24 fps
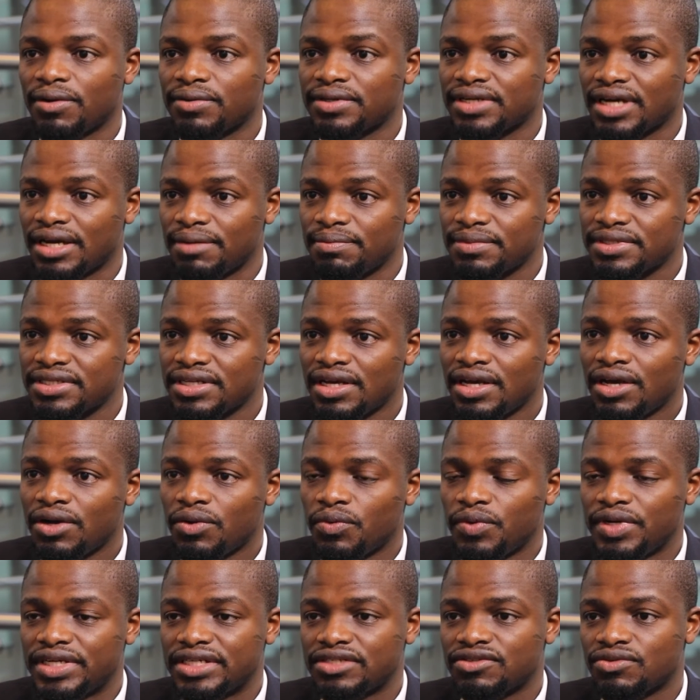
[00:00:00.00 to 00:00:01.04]
outcomes,
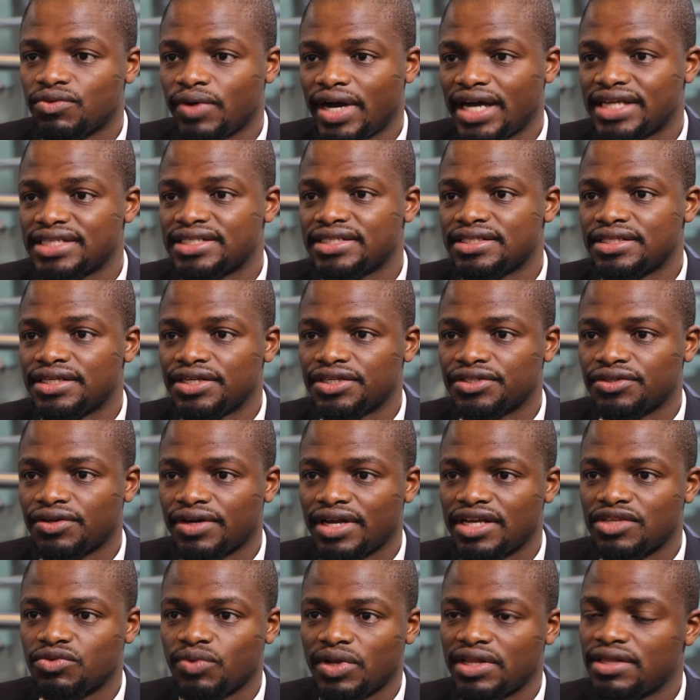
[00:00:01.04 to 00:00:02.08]
which to us as an
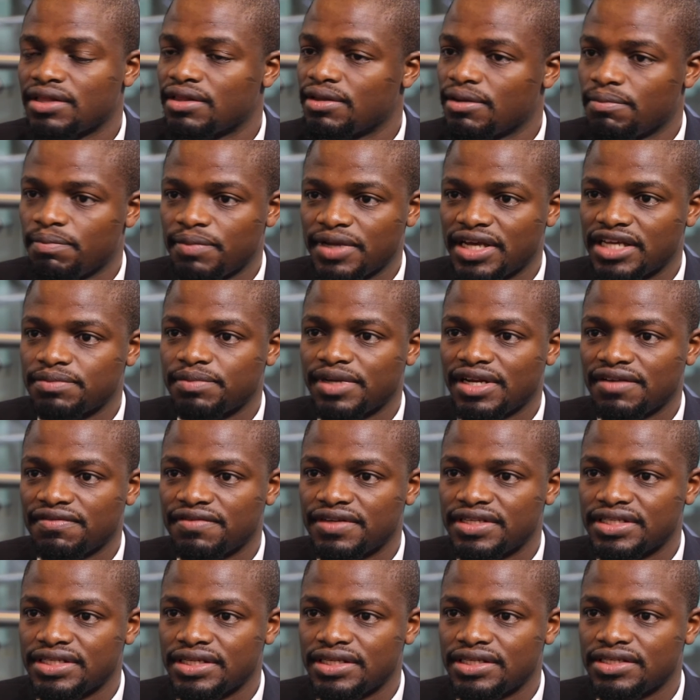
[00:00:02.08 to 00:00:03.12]
insurer is what the biggest
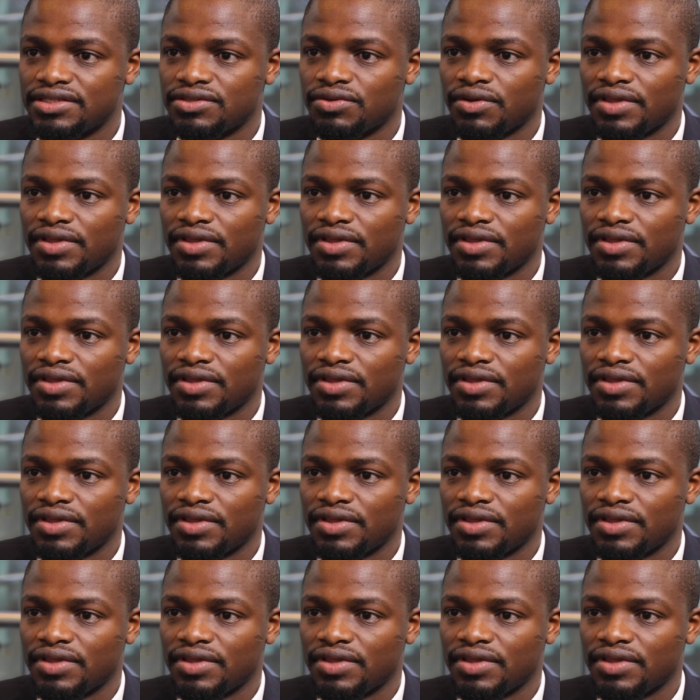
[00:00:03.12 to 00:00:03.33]
benefit is.